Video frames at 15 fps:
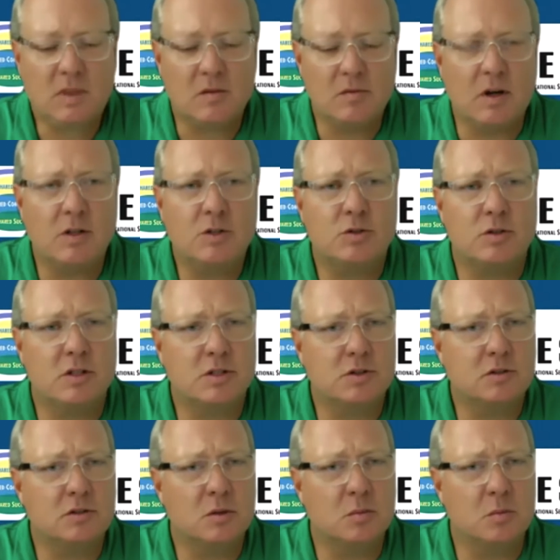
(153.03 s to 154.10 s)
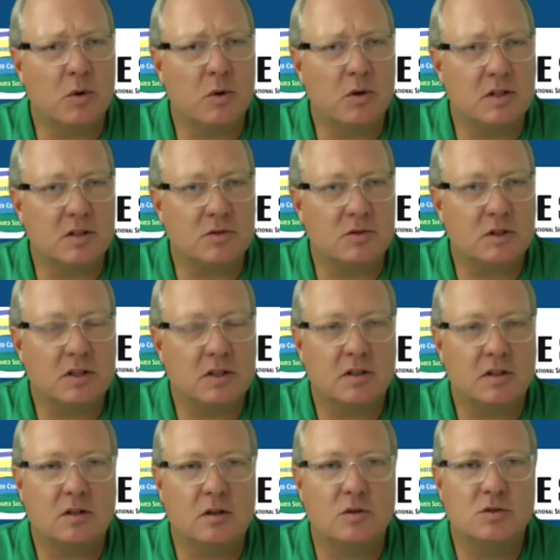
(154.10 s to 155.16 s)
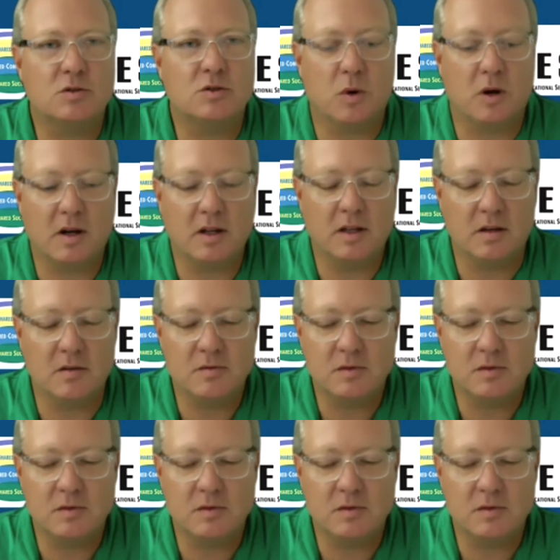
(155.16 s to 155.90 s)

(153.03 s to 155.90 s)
very traditional component district here close to where I live,